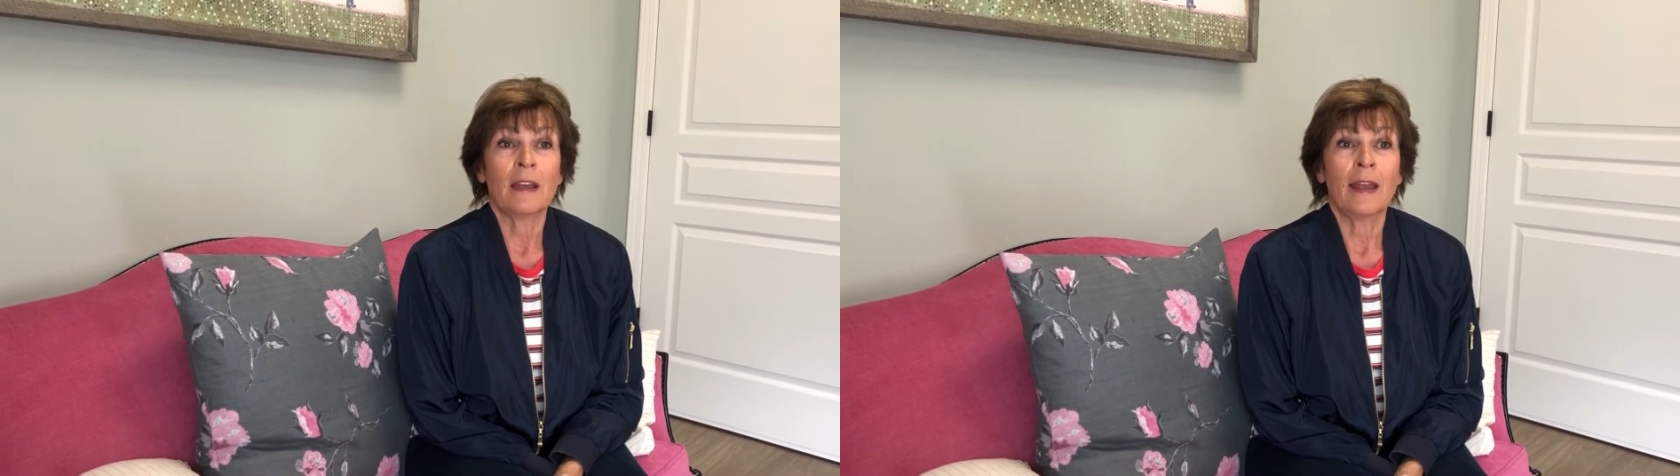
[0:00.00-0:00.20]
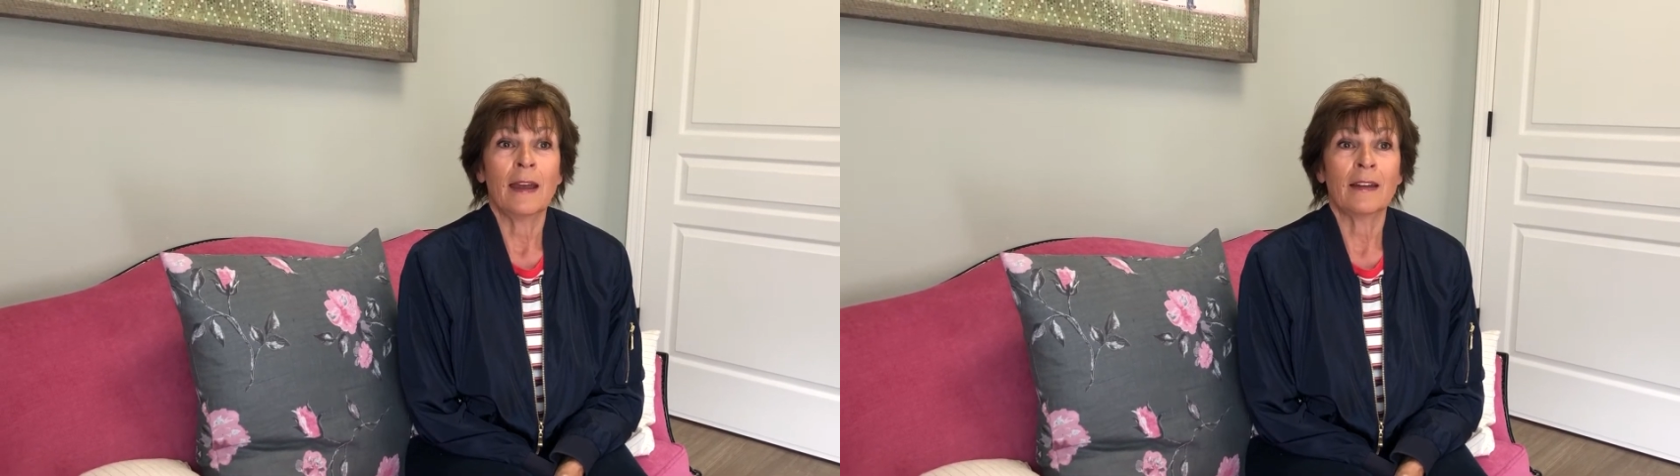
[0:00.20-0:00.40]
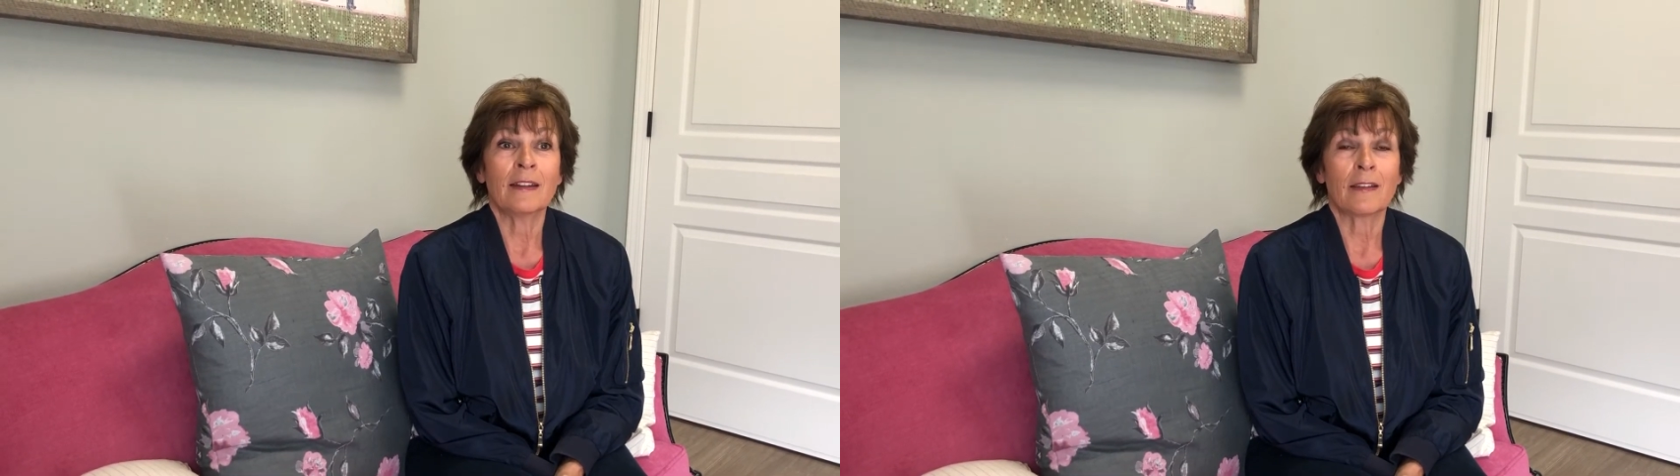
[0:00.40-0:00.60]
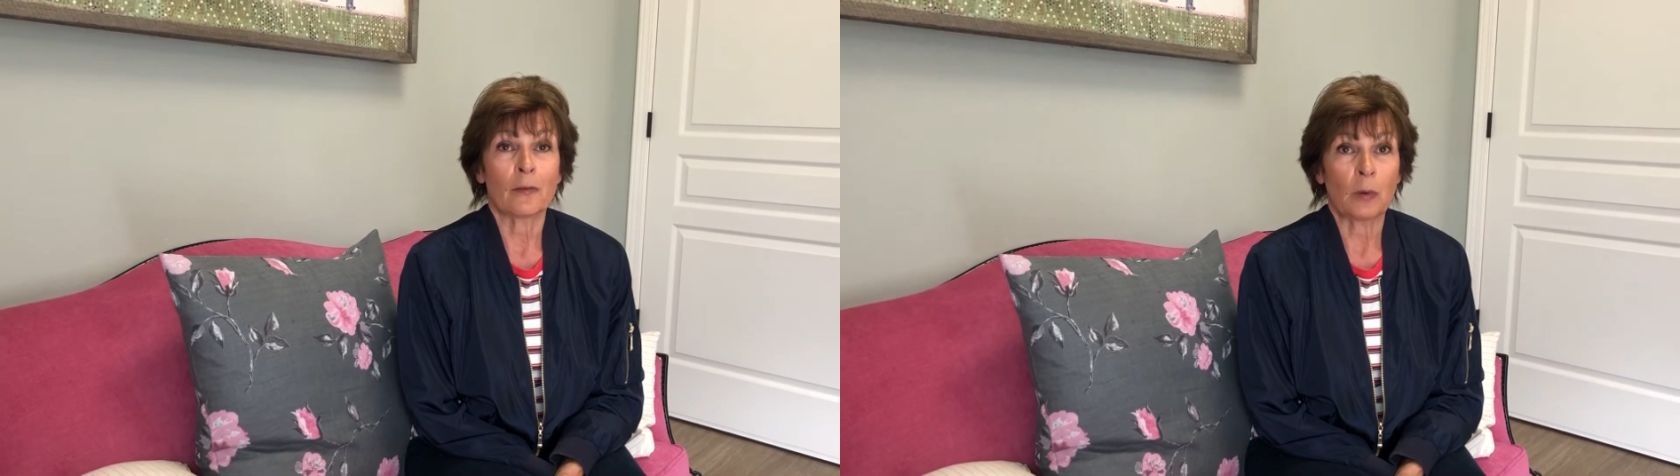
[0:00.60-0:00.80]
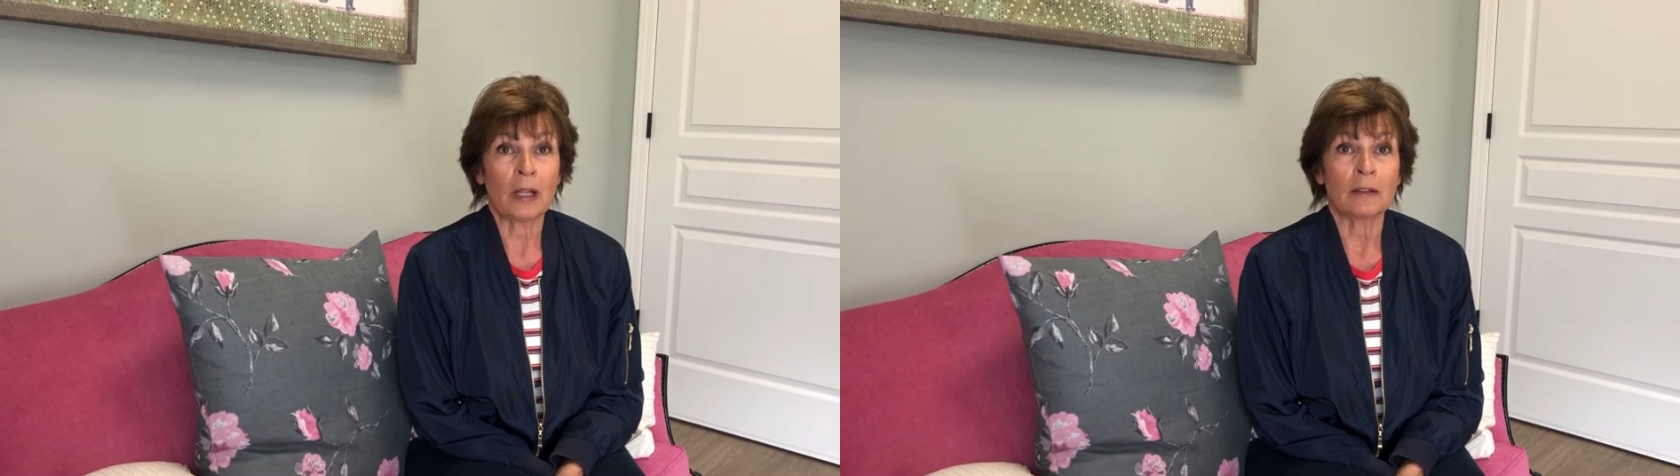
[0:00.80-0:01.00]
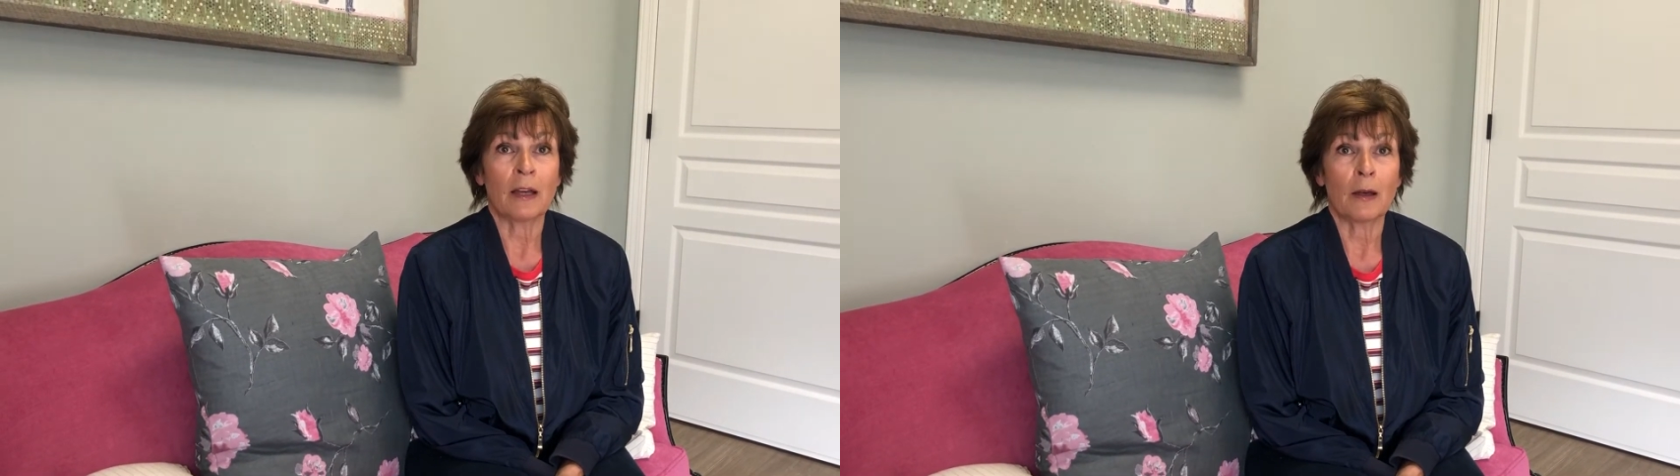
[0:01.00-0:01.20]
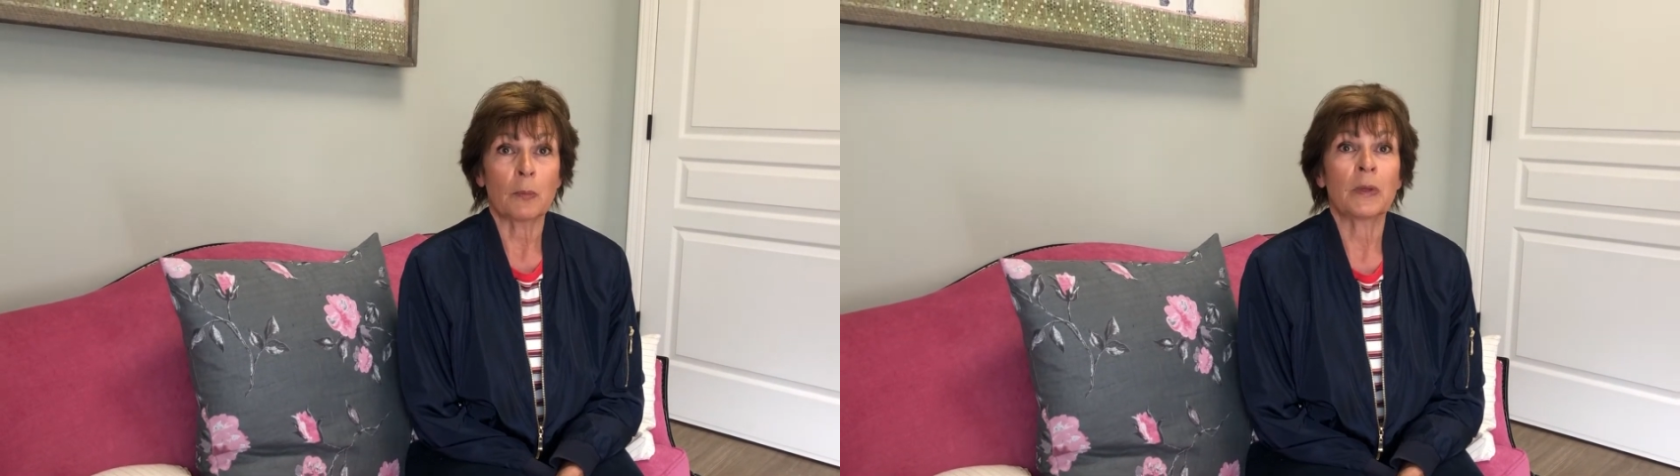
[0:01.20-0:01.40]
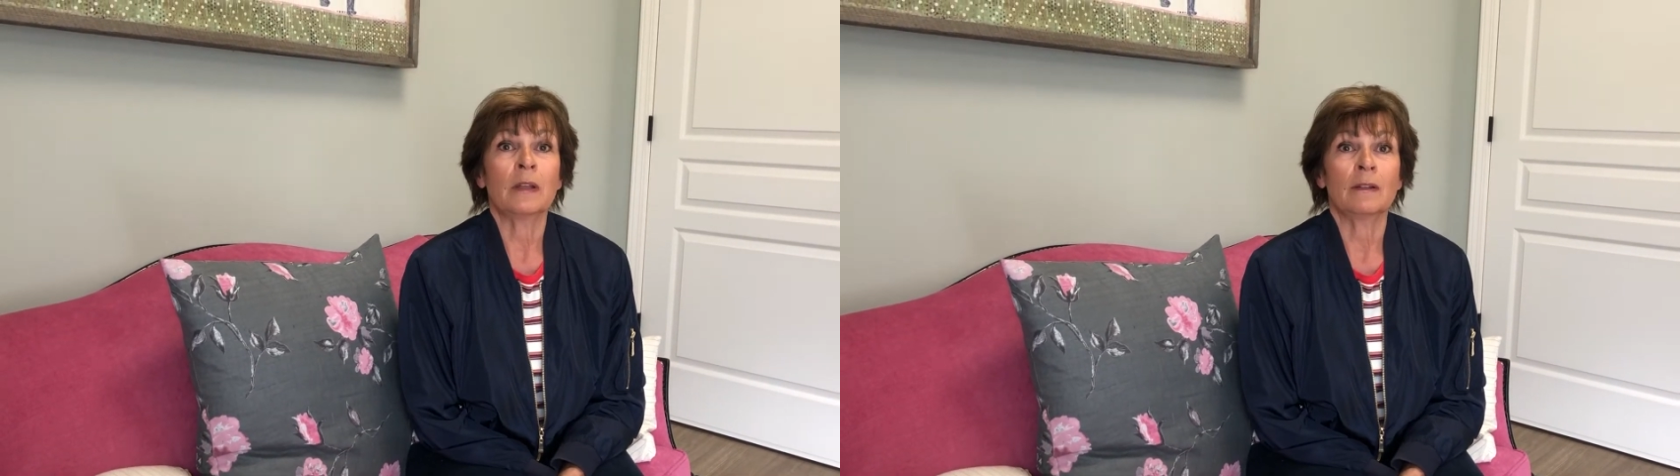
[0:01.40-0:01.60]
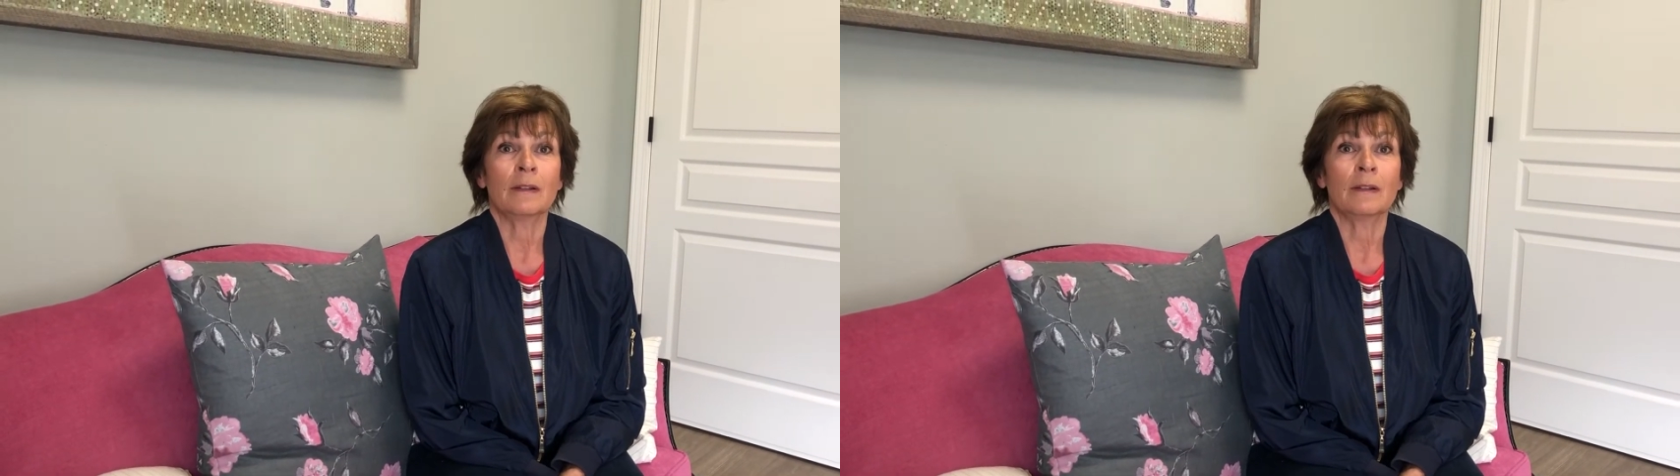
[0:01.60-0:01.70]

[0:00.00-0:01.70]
and it swelled up and